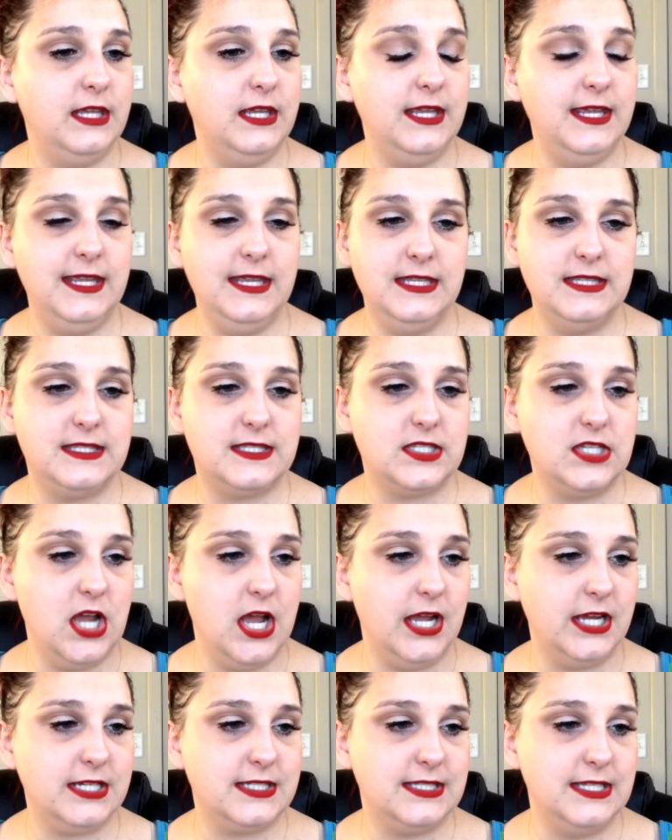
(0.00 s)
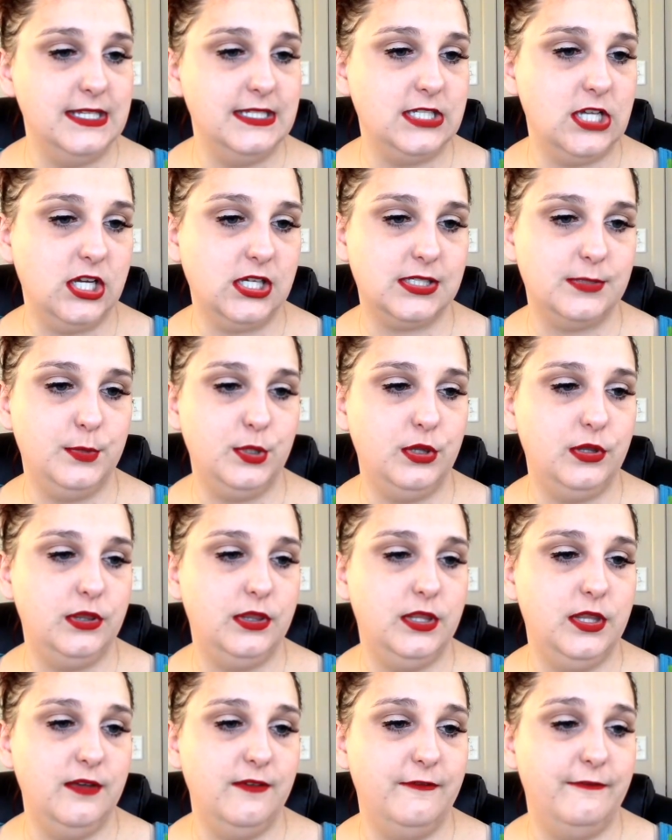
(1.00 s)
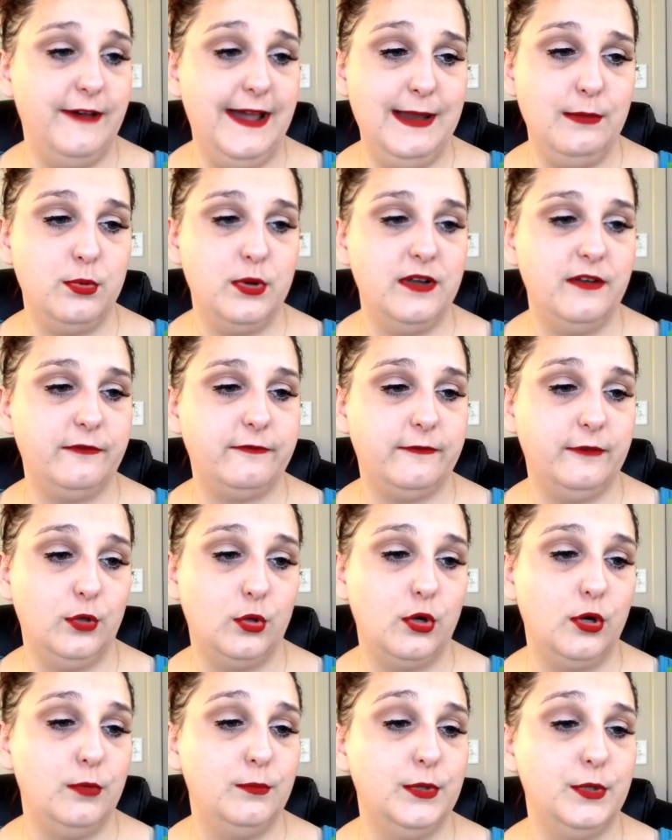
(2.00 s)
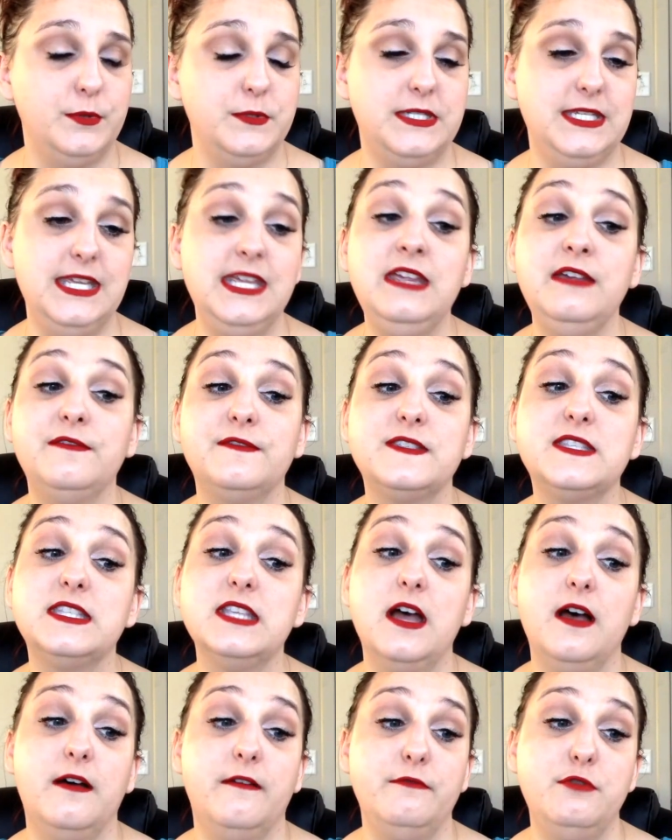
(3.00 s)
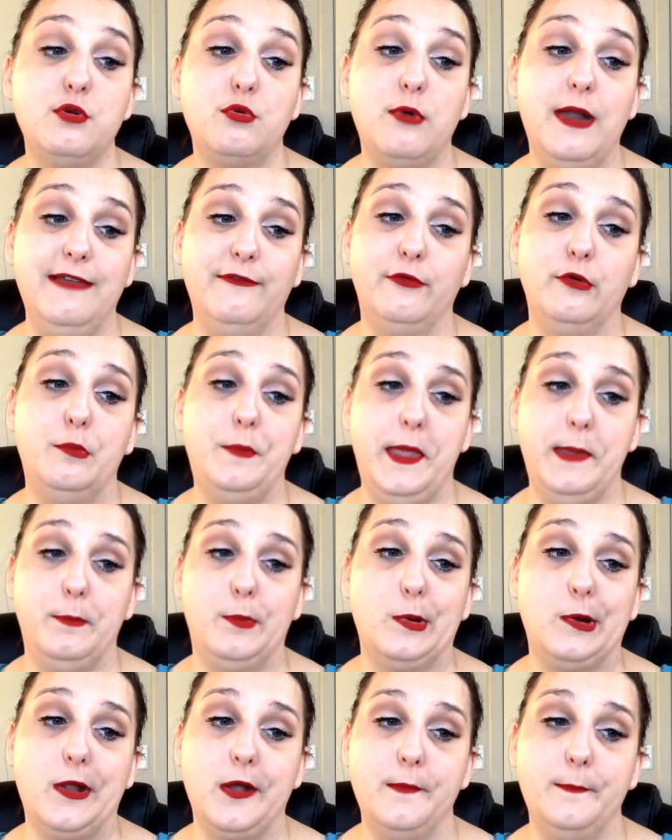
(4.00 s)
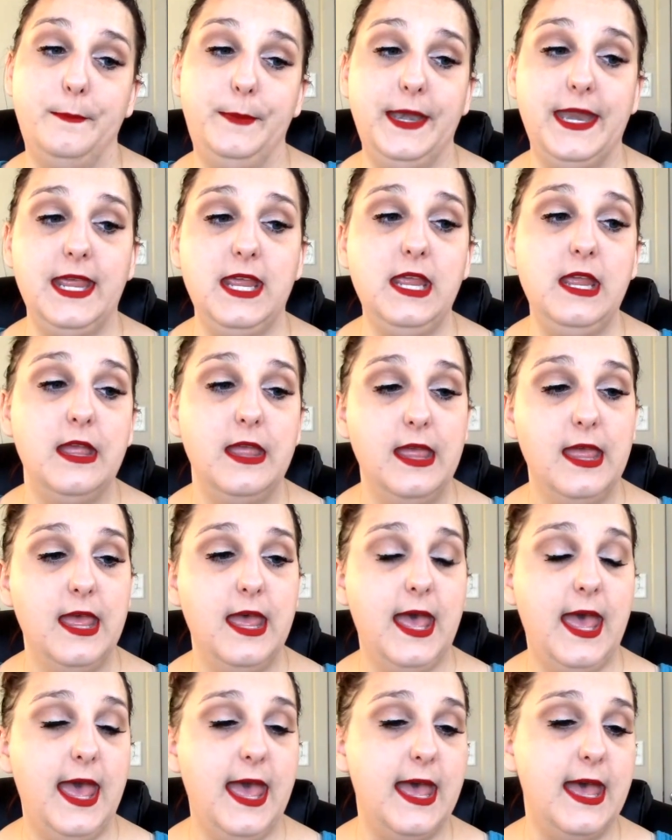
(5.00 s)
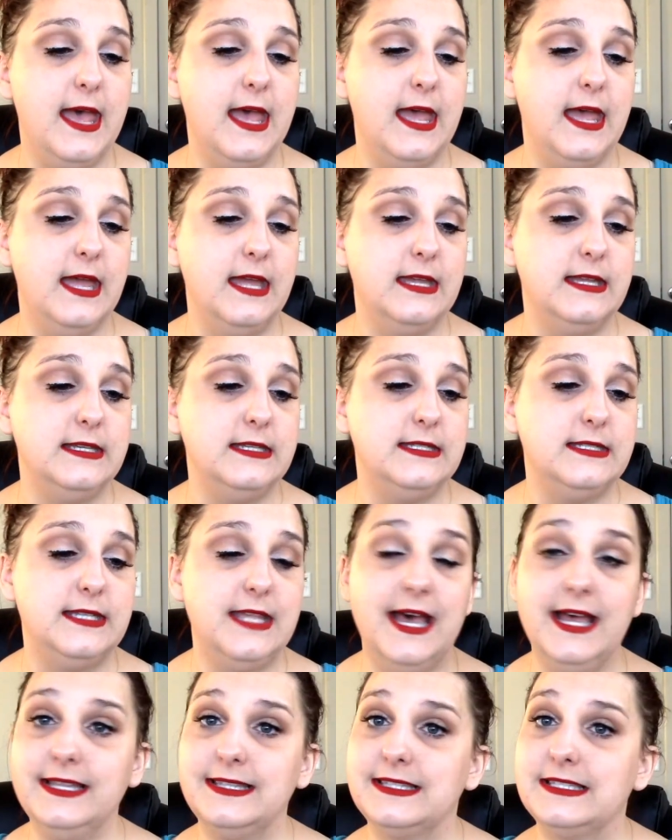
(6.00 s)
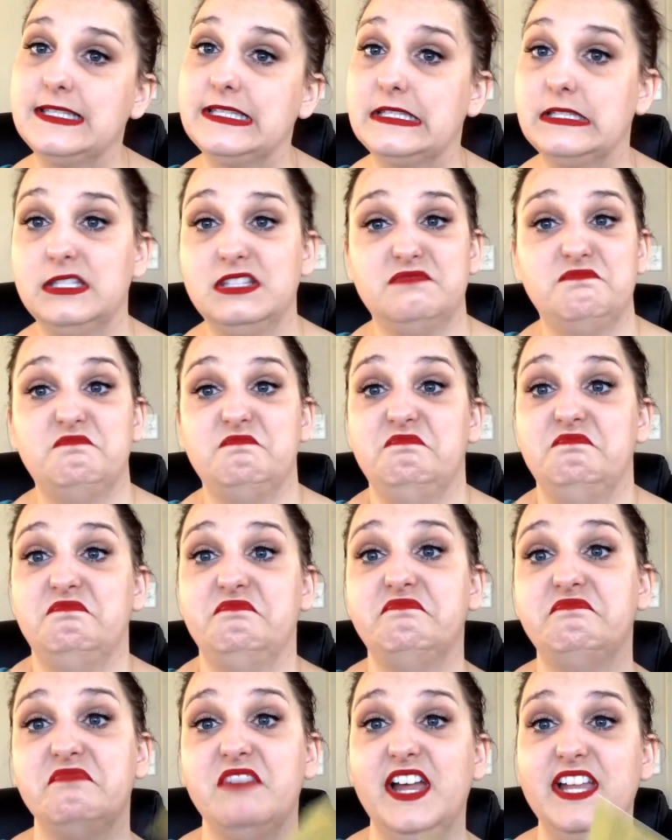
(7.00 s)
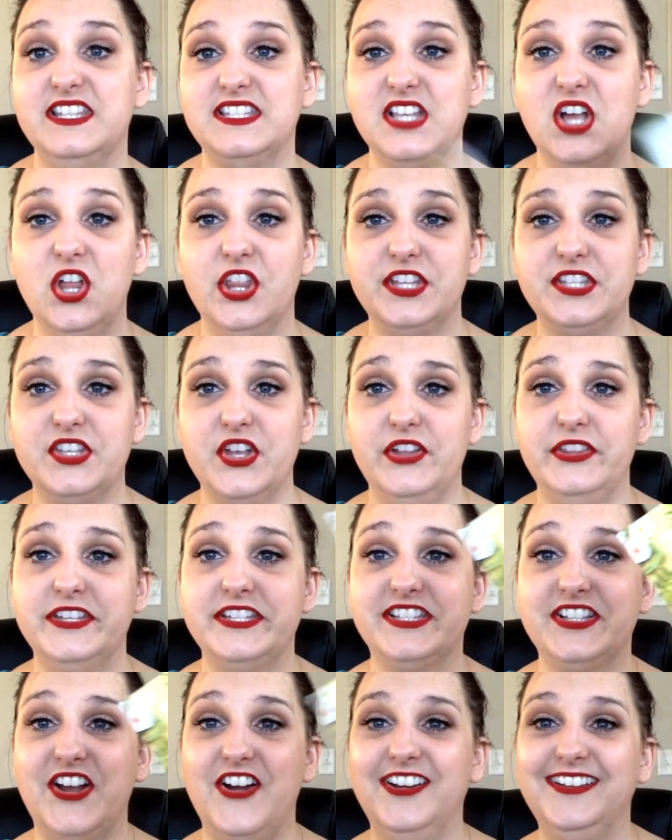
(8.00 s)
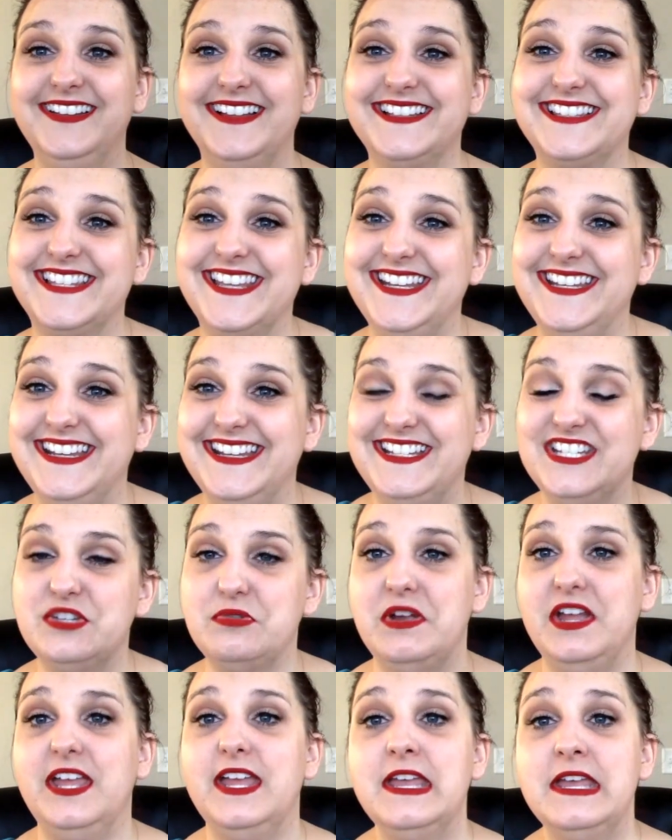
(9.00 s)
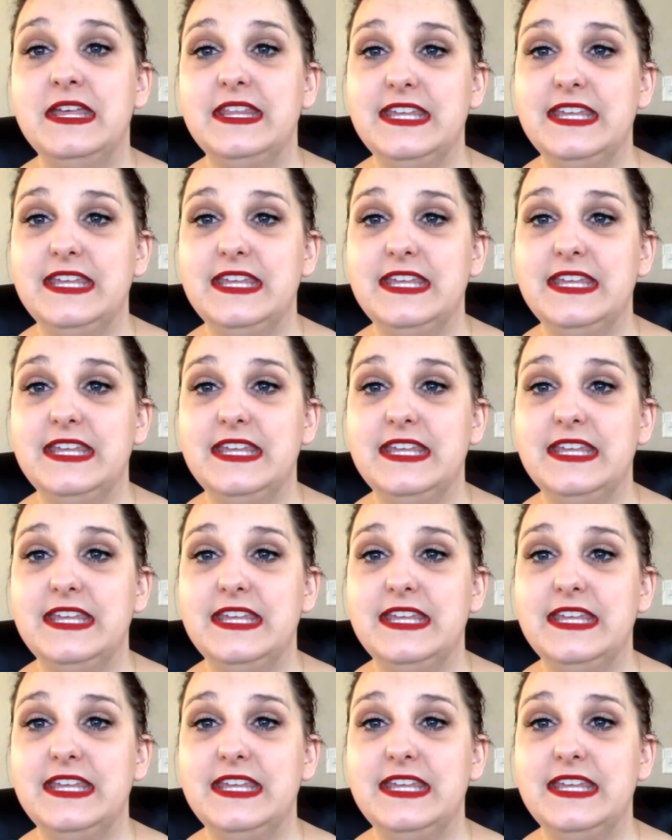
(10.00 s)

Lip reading: it talks about the vibrant floral motifs of the Rifle Paper Company, and that's all that's on this card. Let's get into it.